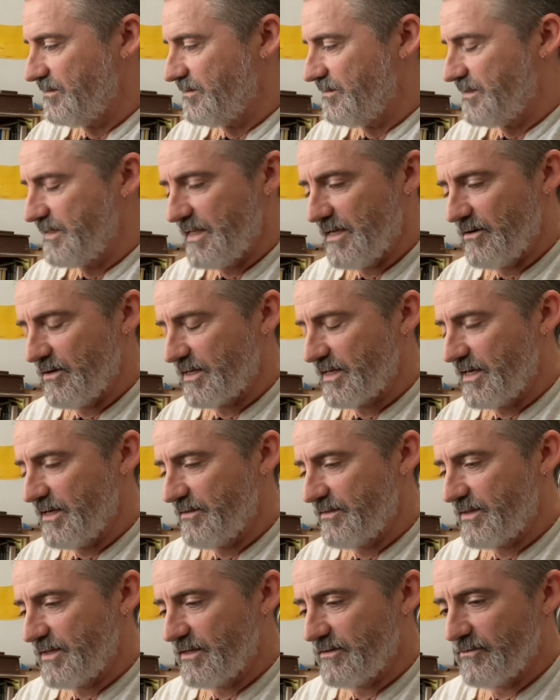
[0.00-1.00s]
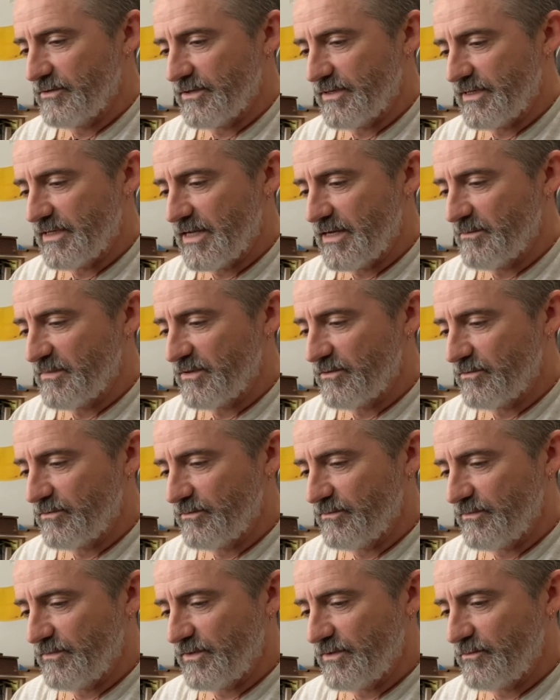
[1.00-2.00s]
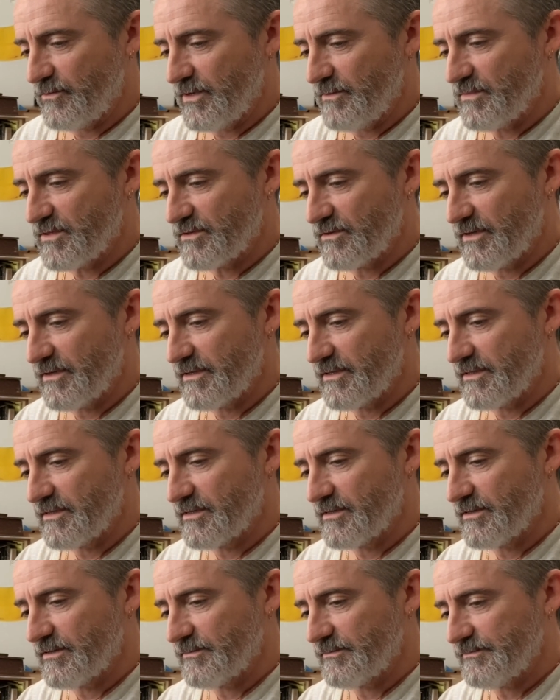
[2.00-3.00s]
now I can't think of what the name of the website is.